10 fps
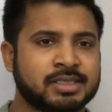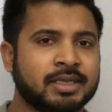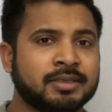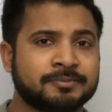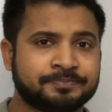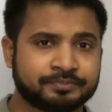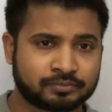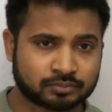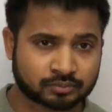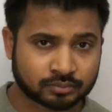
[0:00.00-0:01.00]
say,
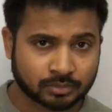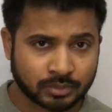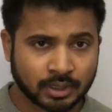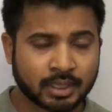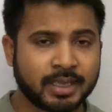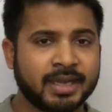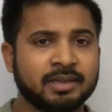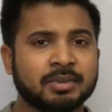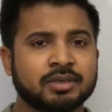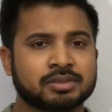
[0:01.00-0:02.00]

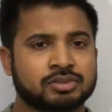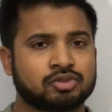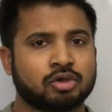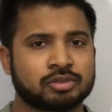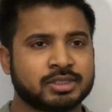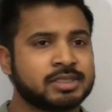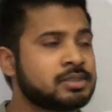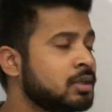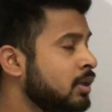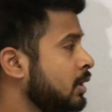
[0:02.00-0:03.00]
animal sources